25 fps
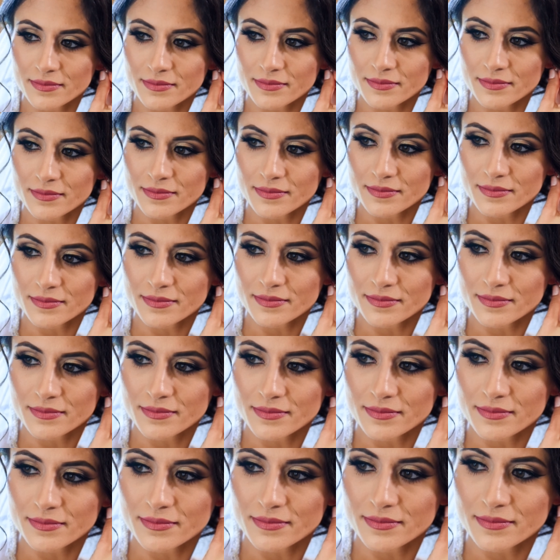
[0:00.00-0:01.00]

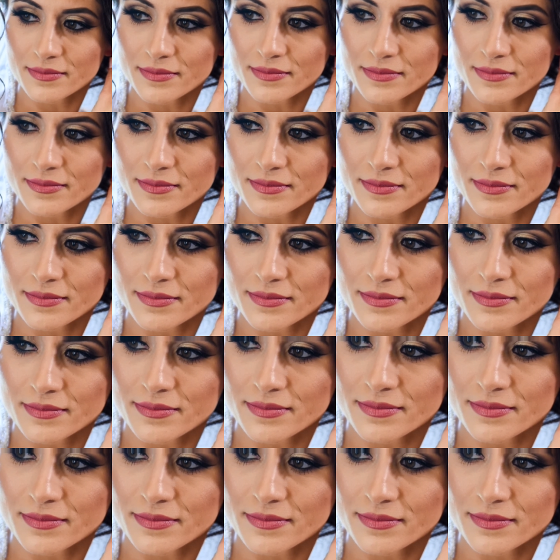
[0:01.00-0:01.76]
[no speech]